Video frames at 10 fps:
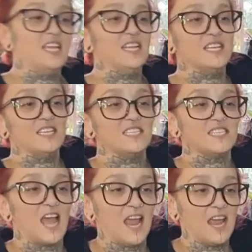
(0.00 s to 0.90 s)
it
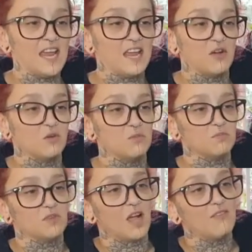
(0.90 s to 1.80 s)
is a oh,
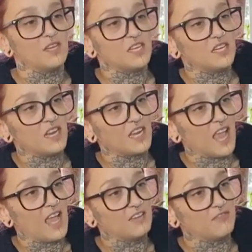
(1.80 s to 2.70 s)
covered in
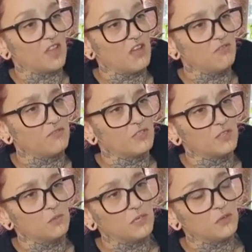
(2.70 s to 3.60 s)
cat fluff
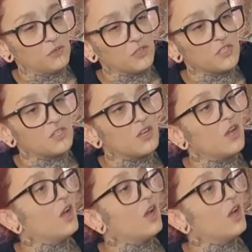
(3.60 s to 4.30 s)
oh my goodness